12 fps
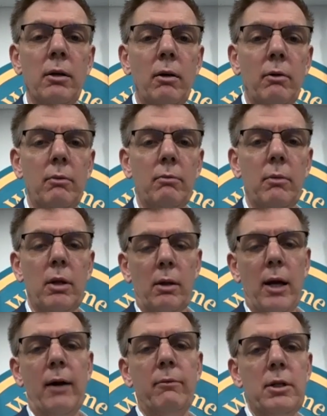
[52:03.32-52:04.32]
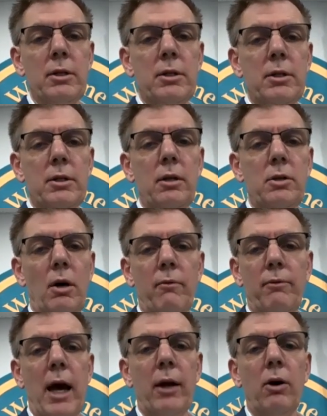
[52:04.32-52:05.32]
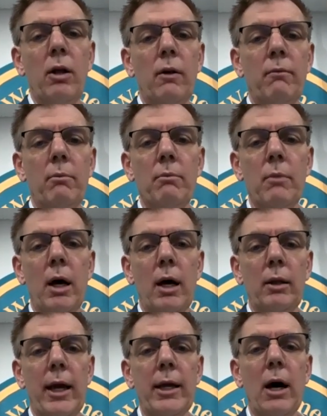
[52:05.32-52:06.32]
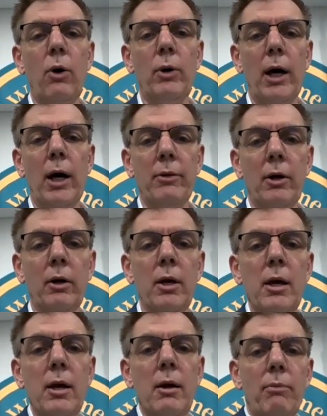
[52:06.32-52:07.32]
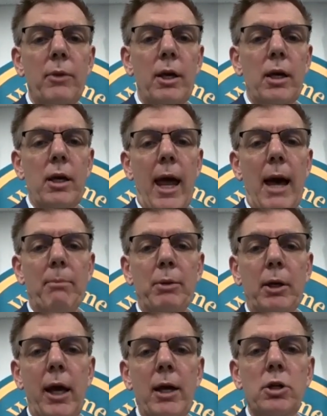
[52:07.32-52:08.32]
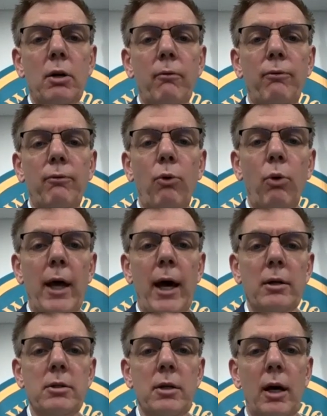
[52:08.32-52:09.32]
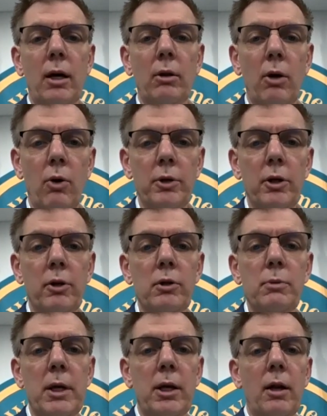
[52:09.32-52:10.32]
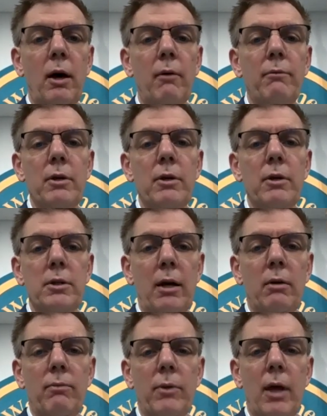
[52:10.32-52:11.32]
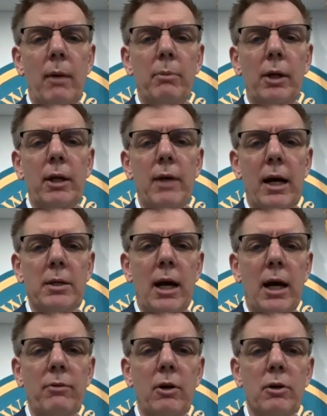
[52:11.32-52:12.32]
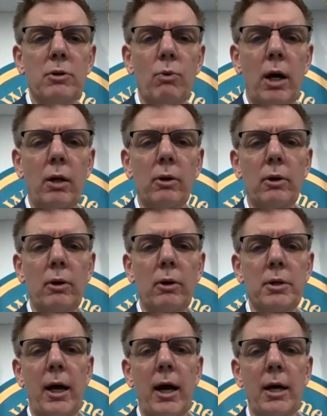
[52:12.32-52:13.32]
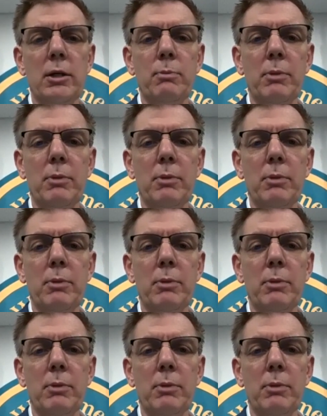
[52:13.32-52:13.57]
a lot of these things, if not all of them, laid out on there. The application for that loan you're speaking of, is that, I believe that's on there as well, or is that a SBA?